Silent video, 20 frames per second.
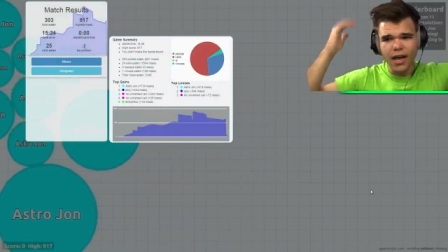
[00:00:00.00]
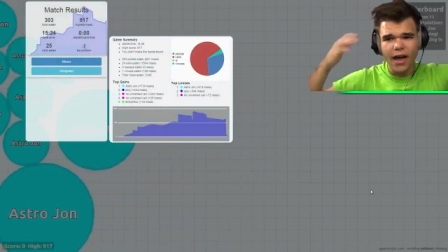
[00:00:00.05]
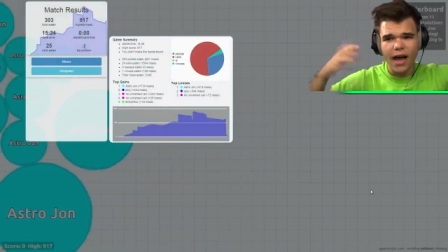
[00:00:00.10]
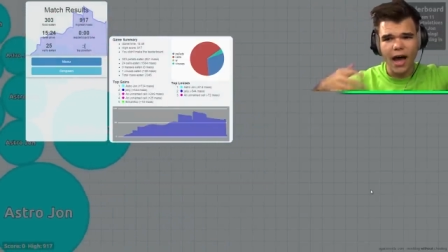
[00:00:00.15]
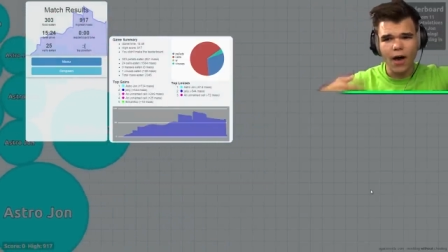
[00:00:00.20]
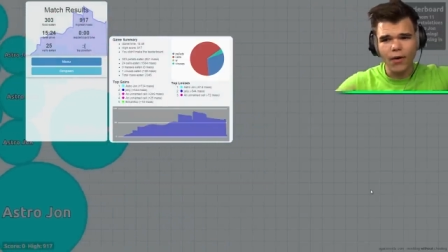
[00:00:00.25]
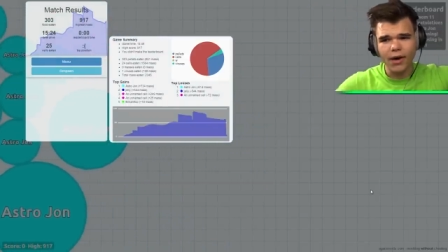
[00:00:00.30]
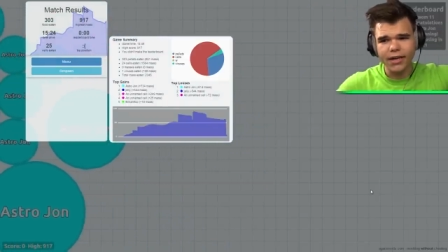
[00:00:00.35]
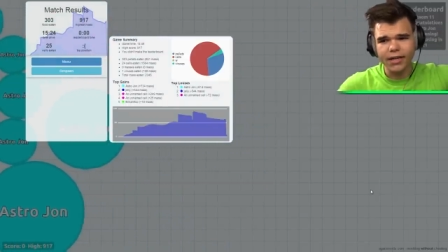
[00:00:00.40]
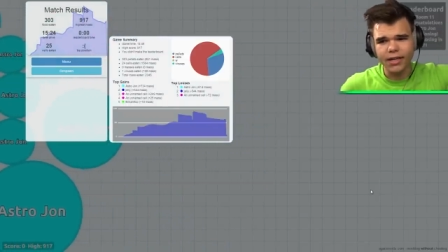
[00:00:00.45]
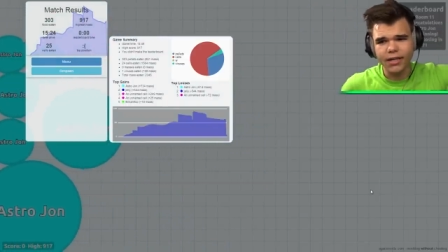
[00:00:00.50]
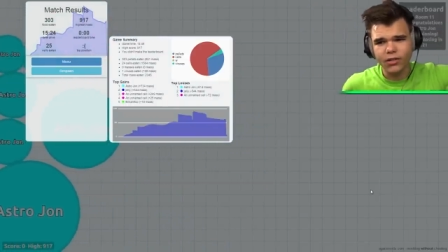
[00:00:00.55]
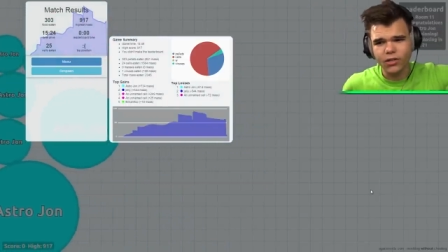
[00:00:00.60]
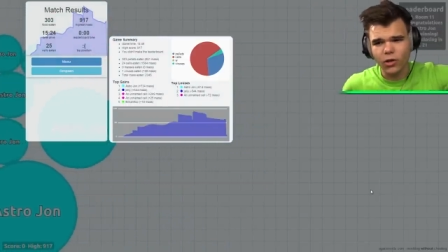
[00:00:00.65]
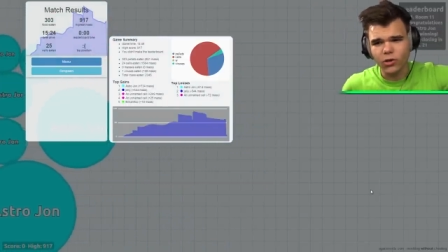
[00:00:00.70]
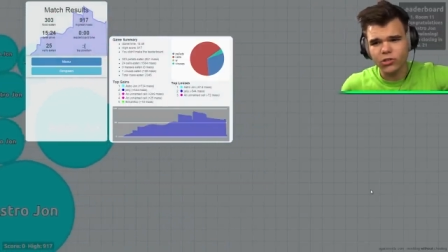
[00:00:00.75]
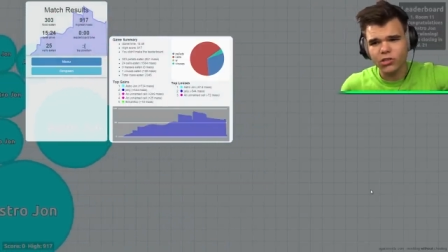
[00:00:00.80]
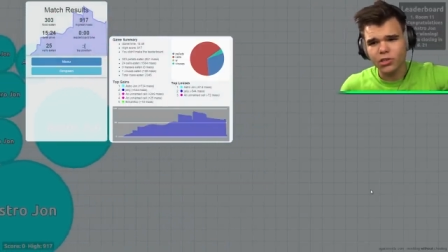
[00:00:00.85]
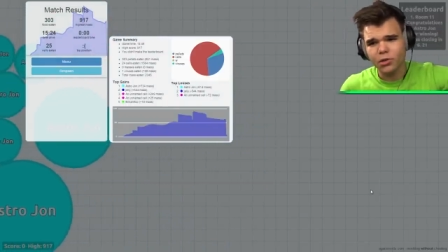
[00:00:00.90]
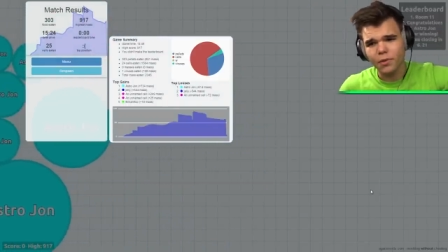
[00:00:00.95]
how I eat
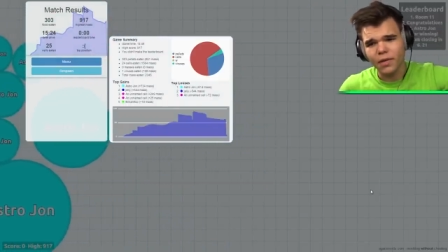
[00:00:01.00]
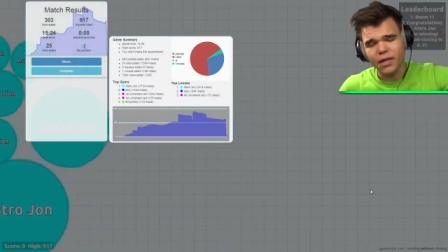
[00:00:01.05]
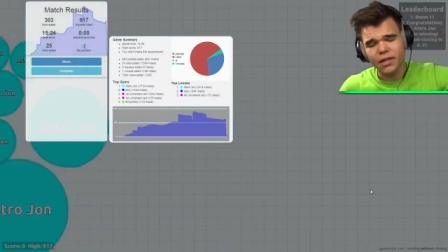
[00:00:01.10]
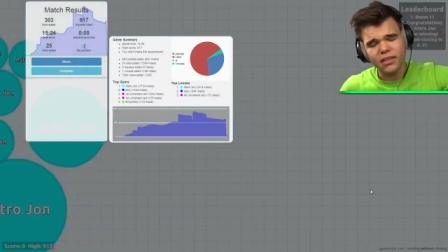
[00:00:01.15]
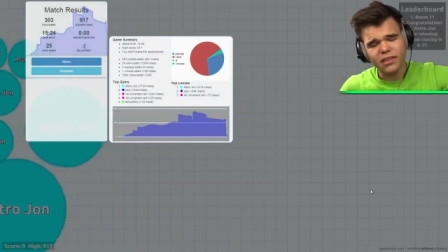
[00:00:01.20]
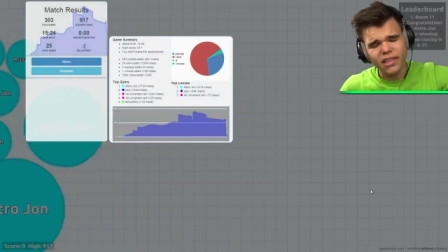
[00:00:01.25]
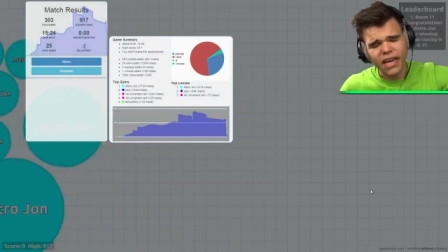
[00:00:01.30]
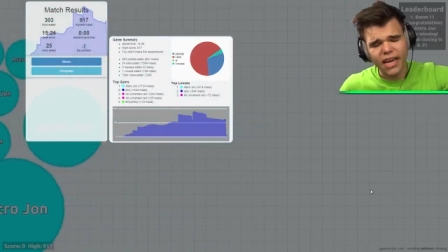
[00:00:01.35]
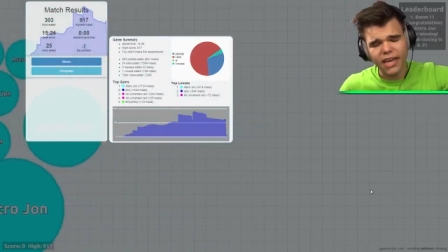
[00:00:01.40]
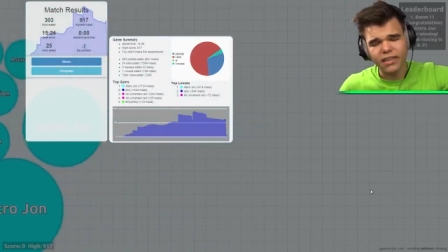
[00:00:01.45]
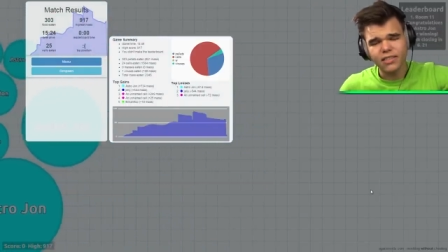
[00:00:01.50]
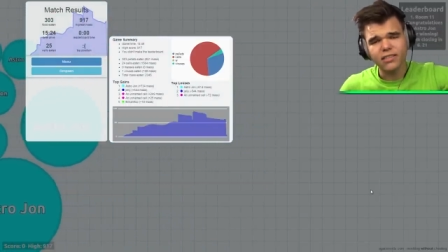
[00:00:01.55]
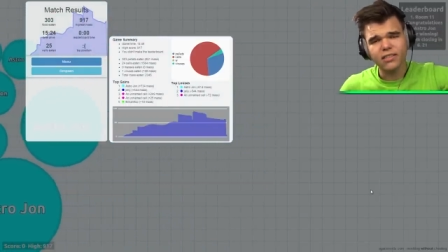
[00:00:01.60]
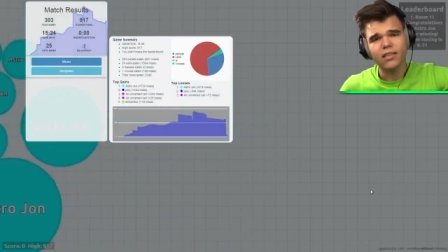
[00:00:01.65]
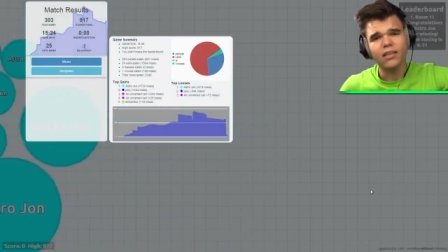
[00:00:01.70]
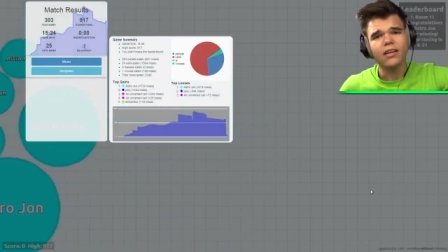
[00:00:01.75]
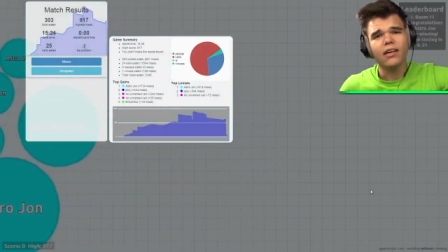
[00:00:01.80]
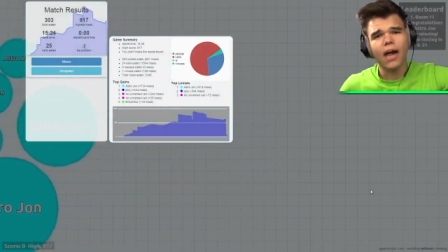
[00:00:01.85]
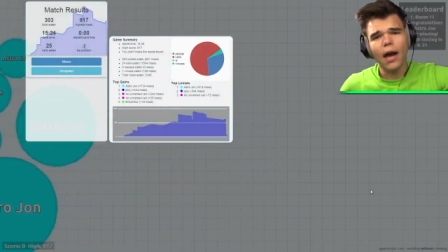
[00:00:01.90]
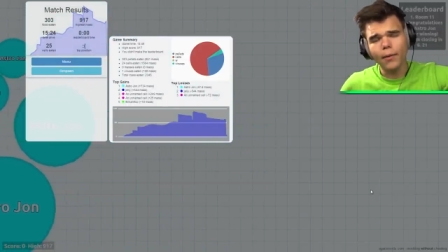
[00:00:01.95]
those green things,
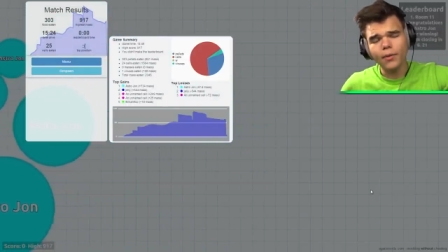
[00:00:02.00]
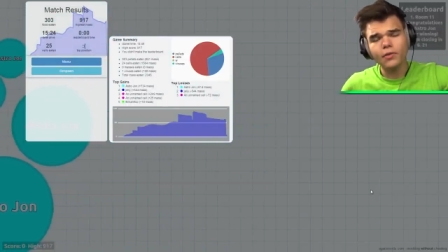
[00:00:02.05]
I